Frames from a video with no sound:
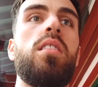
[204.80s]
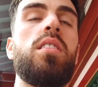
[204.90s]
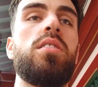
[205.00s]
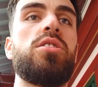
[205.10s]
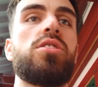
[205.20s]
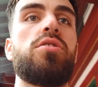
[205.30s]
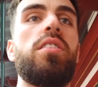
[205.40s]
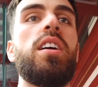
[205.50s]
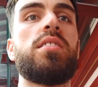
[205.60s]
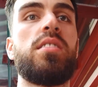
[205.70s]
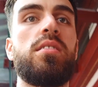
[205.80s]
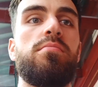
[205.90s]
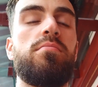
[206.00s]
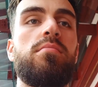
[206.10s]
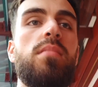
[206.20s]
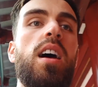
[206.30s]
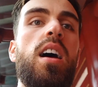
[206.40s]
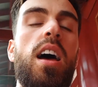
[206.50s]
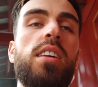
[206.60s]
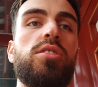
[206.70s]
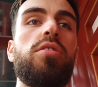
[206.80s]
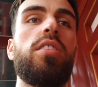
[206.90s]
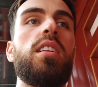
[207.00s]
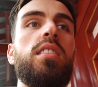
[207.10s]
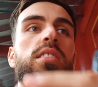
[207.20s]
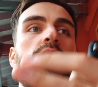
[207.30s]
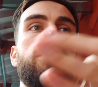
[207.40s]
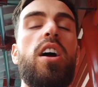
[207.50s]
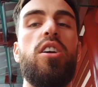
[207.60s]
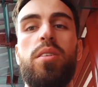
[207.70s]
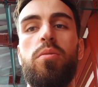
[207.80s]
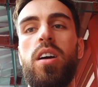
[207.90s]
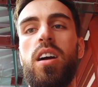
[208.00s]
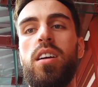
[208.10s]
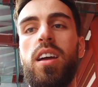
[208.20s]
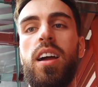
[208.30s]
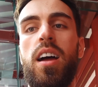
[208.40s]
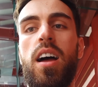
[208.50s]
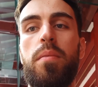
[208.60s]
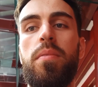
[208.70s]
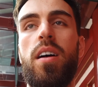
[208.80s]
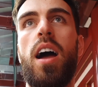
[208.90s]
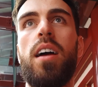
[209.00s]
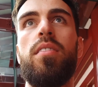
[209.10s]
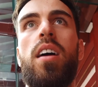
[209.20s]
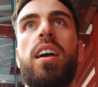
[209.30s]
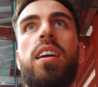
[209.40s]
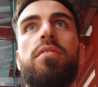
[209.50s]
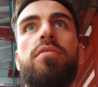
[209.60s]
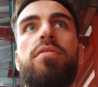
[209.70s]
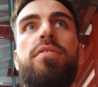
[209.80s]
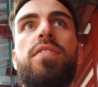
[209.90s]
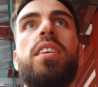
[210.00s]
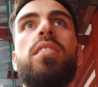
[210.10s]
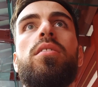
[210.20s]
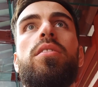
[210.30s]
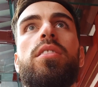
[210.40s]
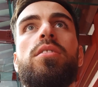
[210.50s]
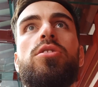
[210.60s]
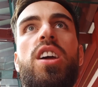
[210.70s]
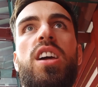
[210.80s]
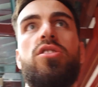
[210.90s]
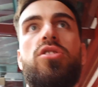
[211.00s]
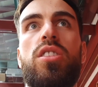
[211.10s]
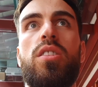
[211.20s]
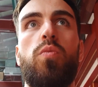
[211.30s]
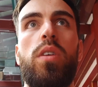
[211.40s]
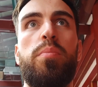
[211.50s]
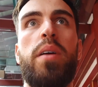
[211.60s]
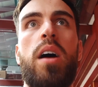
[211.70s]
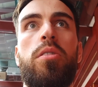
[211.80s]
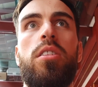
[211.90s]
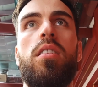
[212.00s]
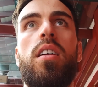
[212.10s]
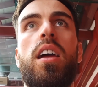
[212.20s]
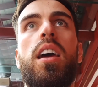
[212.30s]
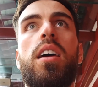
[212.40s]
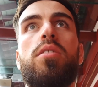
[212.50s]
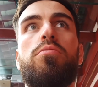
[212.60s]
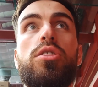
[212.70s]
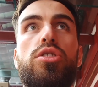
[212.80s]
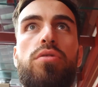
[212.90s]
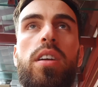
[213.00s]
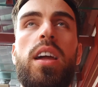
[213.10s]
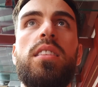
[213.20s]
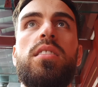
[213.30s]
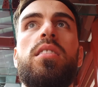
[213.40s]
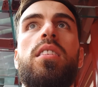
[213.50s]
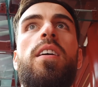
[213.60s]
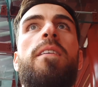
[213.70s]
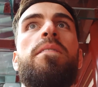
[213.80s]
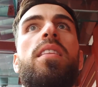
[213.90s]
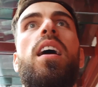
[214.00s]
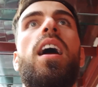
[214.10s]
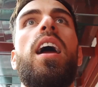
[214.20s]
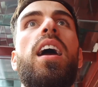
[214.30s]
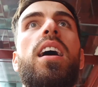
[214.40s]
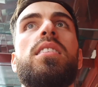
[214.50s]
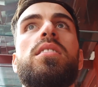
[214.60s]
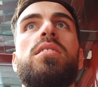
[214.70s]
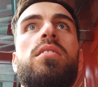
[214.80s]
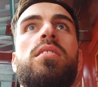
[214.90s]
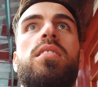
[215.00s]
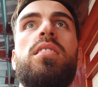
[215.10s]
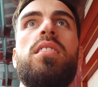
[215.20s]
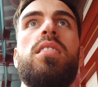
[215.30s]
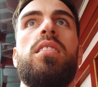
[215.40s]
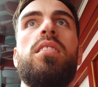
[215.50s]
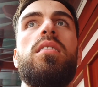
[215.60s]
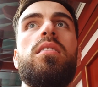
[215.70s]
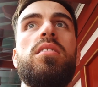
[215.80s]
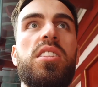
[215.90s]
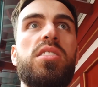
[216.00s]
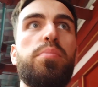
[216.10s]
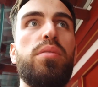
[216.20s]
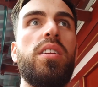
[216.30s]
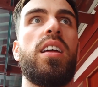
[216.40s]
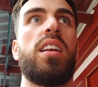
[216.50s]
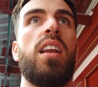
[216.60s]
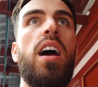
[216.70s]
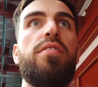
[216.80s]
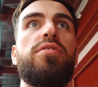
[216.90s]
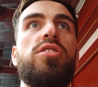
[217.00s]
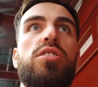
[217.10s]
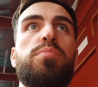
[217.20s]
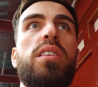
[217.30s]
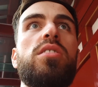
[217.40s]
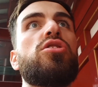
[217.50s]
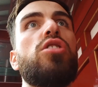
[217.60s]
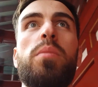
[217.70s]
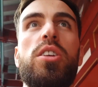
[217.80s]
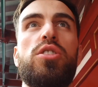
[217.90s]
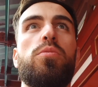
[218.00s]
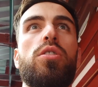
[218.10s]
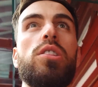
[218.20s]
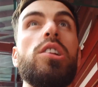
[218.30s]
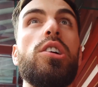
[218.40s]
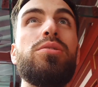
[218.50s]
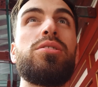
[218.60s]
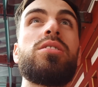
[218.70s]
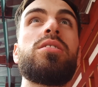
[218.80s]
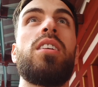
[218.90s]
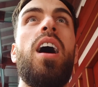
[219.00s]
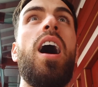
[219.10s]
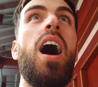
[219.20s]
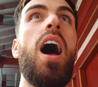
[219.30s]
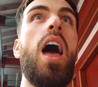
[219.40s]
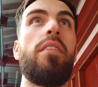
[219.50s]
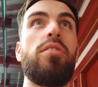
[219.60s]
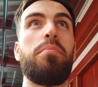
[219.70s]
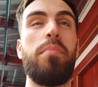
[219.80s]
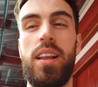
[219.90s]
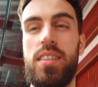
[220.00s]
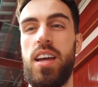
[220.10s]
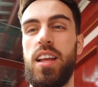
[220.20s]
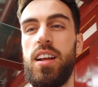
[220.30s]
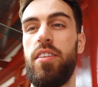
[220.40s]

just has created this environment where, like, I can feel the change in willpower and restraint and discipline. I've just been so much more loose. I haven't meditated every